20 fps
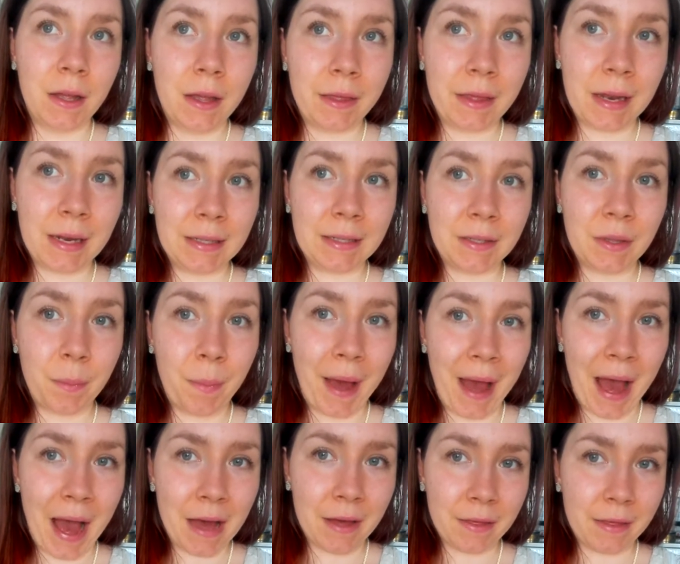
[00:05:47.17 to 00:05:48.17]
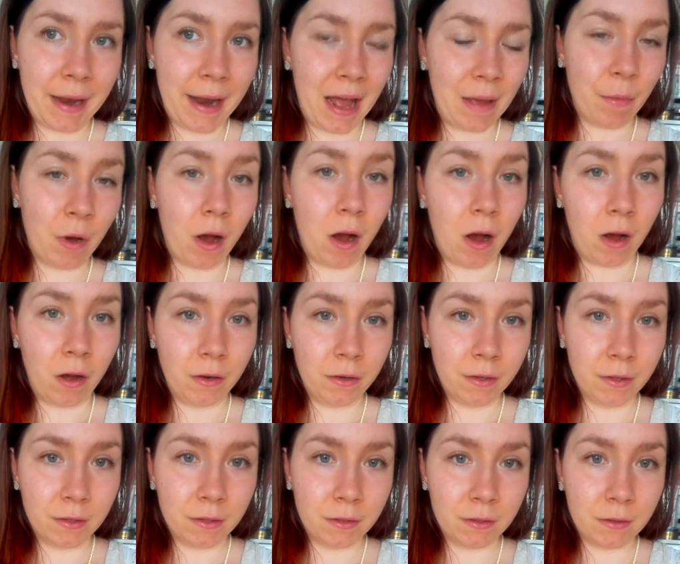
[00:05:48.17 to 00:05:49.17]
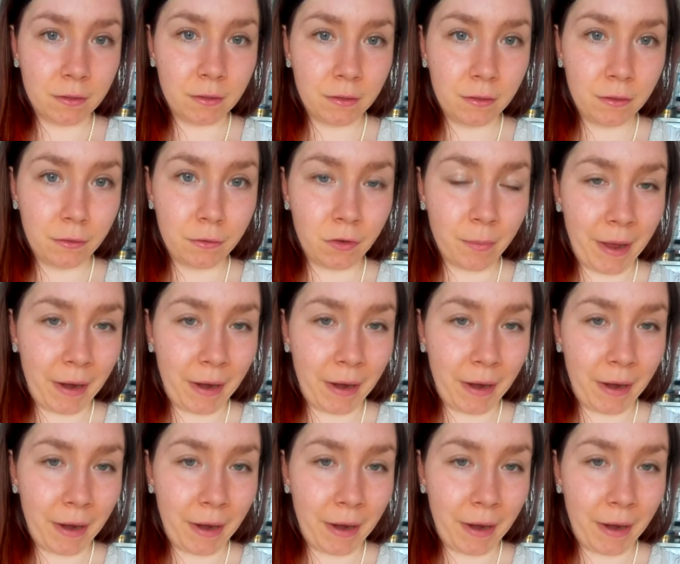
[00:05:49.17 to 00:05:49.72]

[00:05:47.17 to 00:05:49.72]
then it's the path that I'm on, no